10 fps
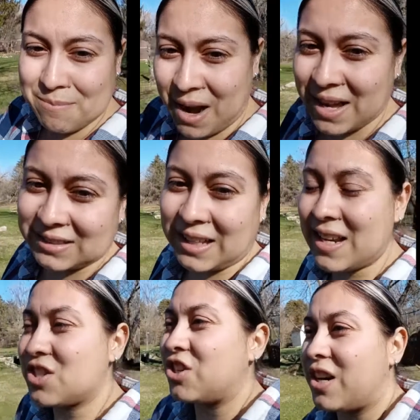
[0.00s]
pots,
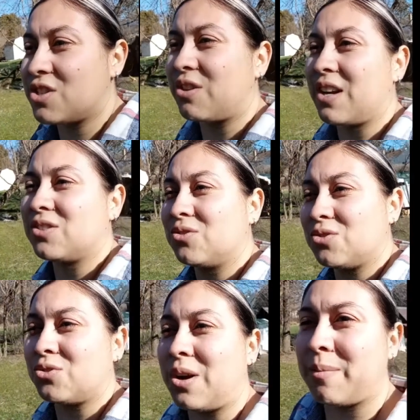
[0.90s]
last year I tried to do
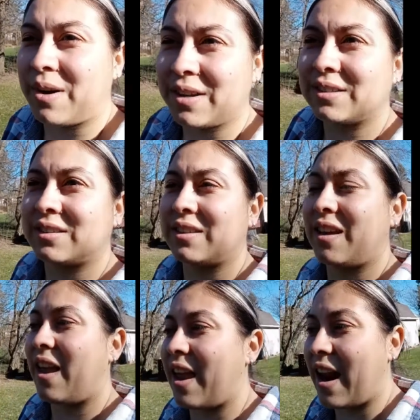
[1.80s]
strawberries
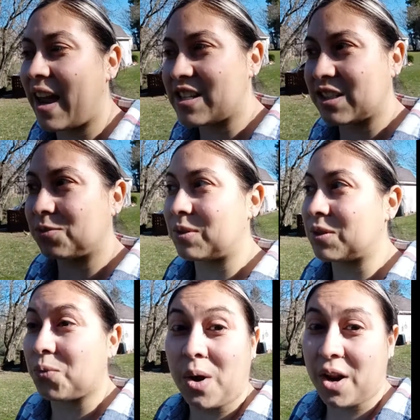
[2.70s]
and I just
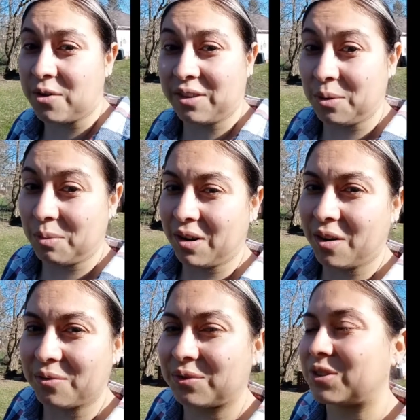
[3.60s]
wasn't watering them
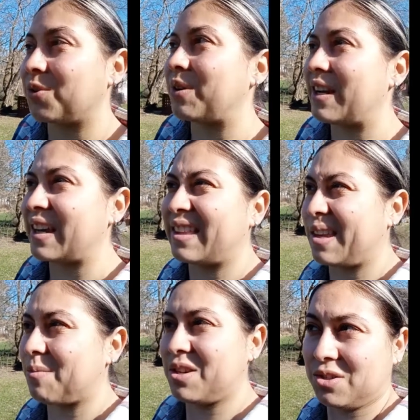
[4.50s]
enough, so we didn't get
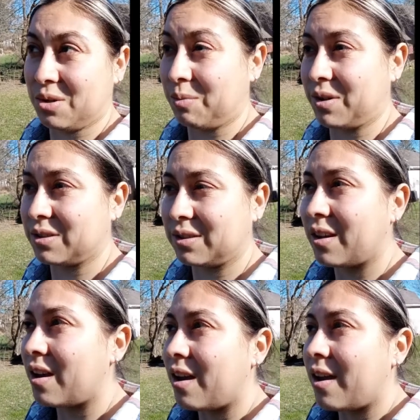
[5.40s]
that many strawberries.
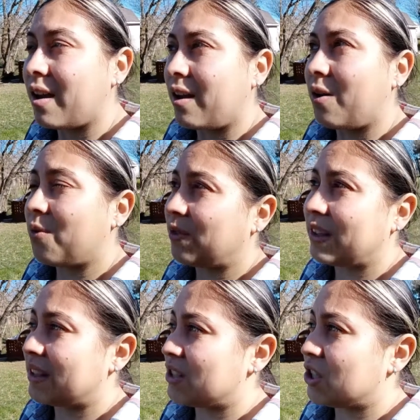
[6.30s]

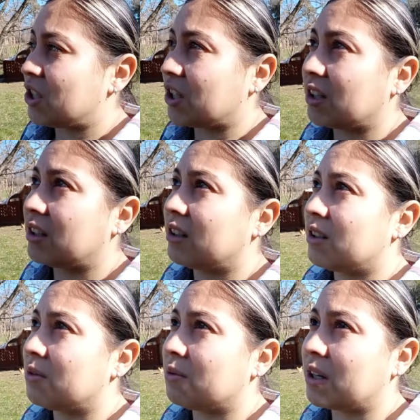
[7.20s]
Hopefully this year
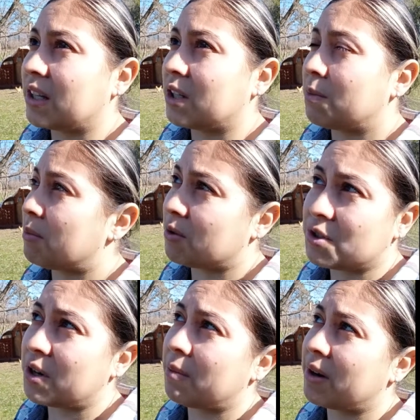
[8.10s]
we'll get a little bit more
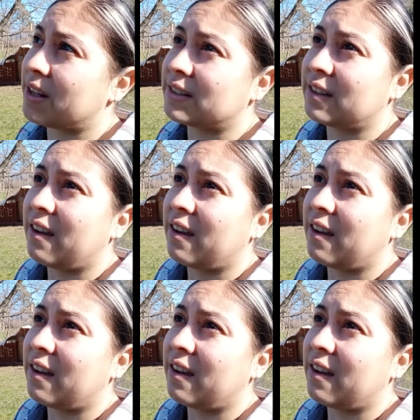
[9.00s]
strawberries